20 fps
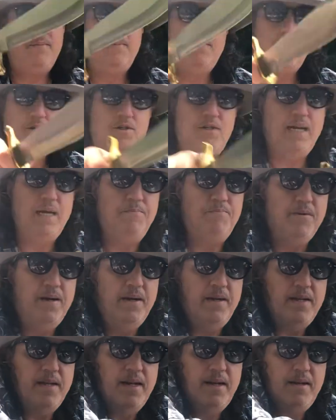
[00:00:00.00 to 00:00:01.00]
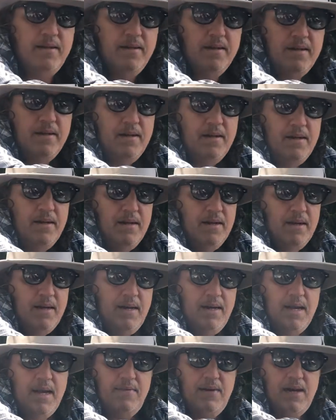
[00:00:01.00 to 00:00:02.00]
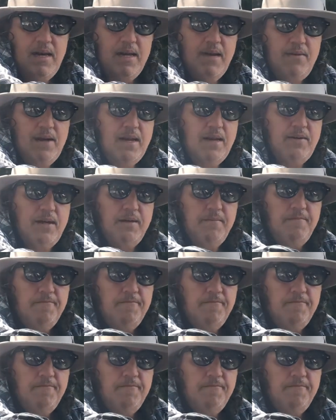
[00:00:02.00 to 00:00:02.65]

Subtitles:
shape right there. Love it, love it, love it.